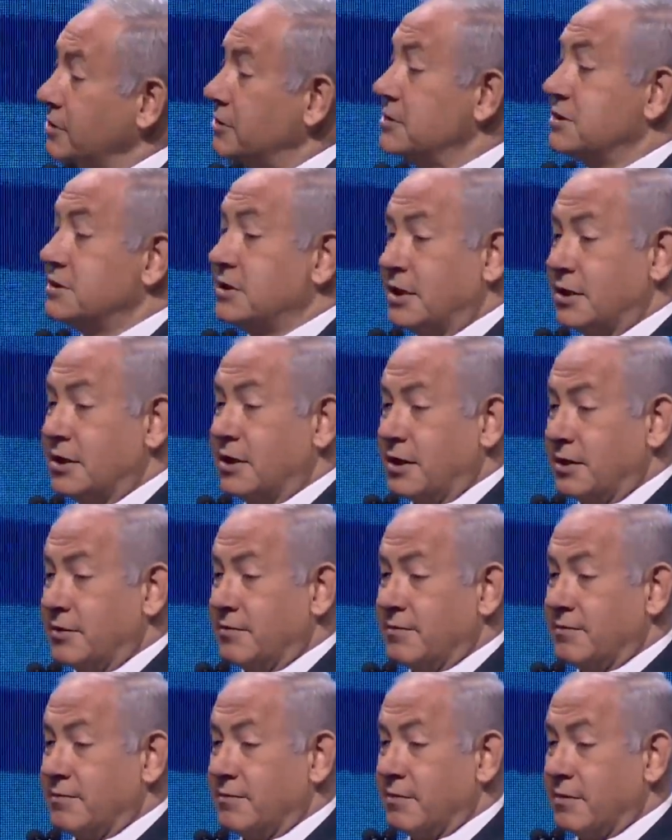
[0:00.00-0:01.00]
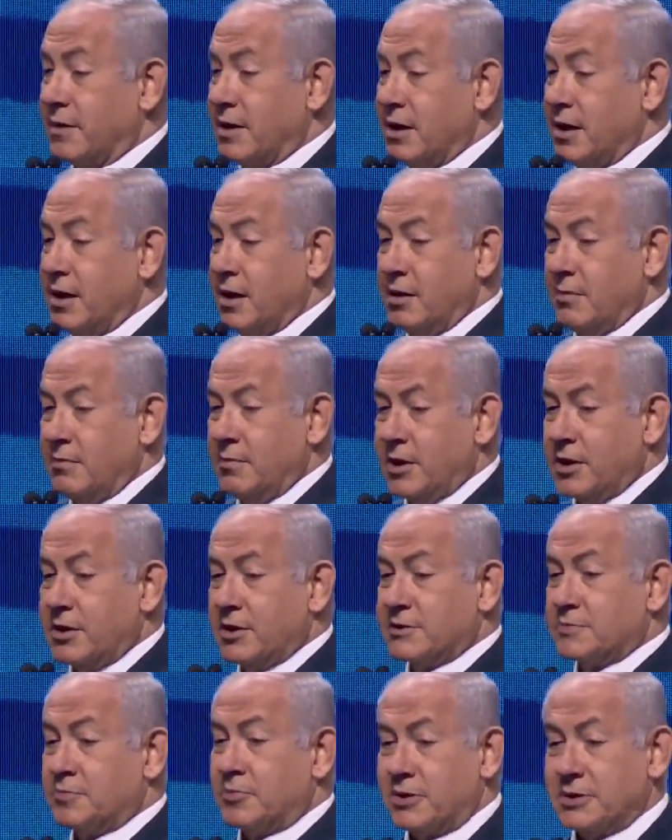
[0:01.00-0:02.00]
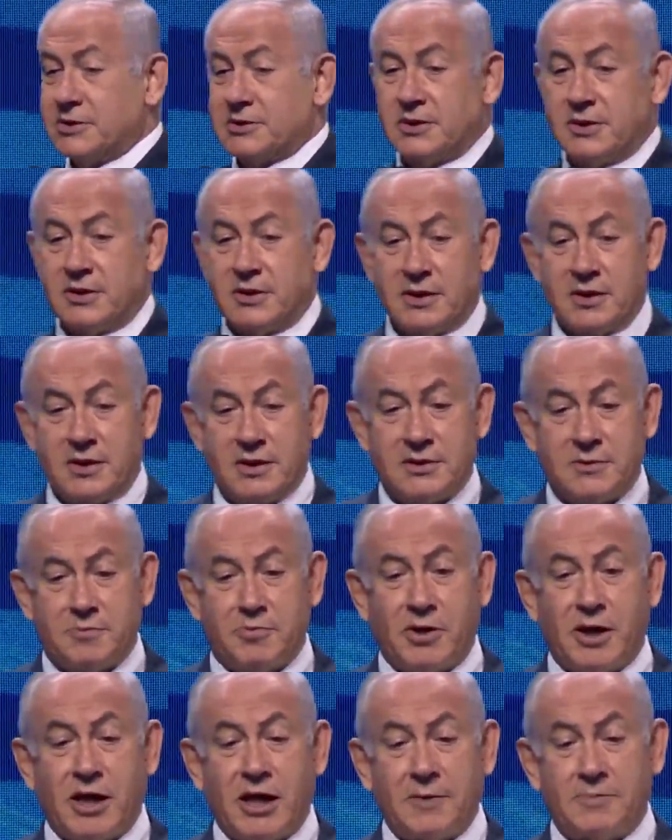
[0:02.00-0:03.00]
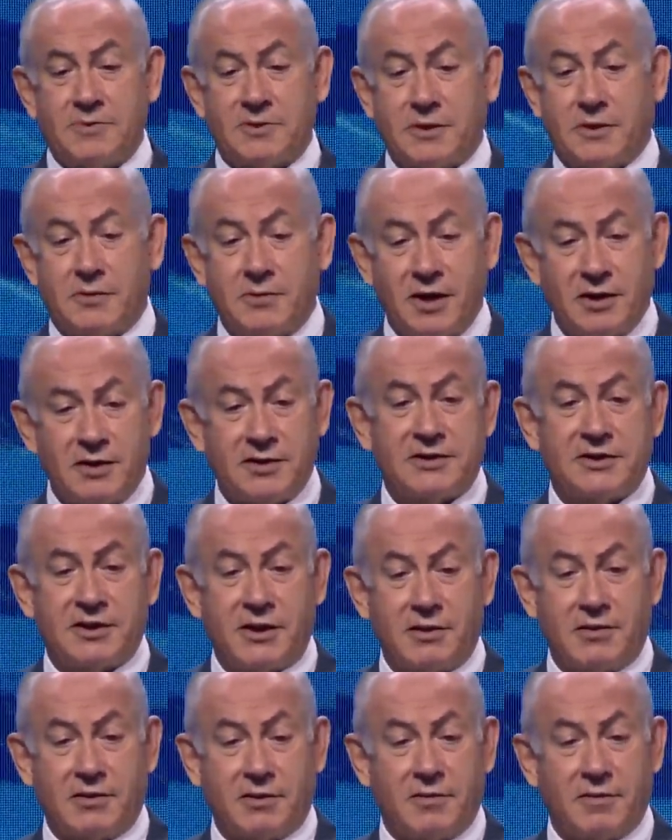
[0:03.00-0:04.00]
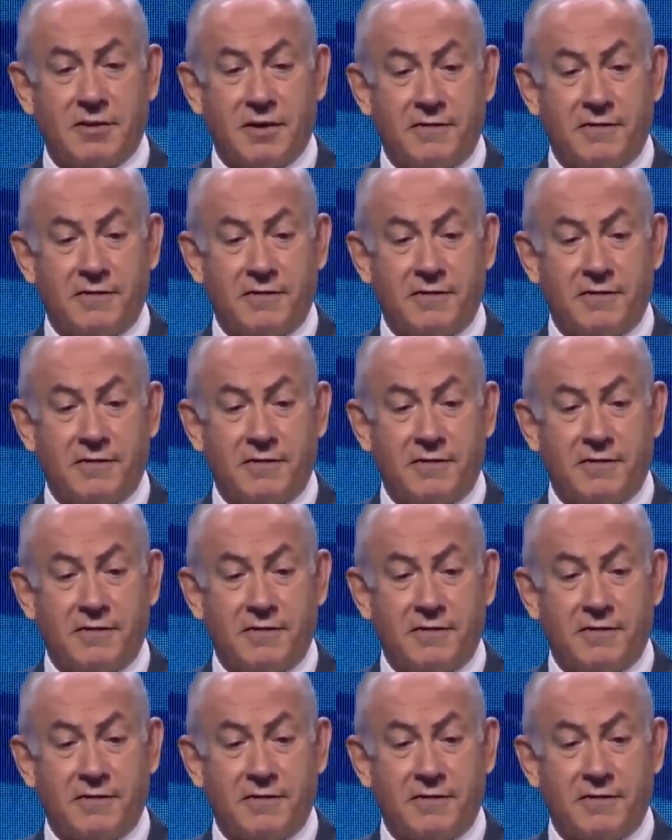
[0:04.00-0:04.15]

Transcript: you should say that, because Princeton is perhaps the greatest center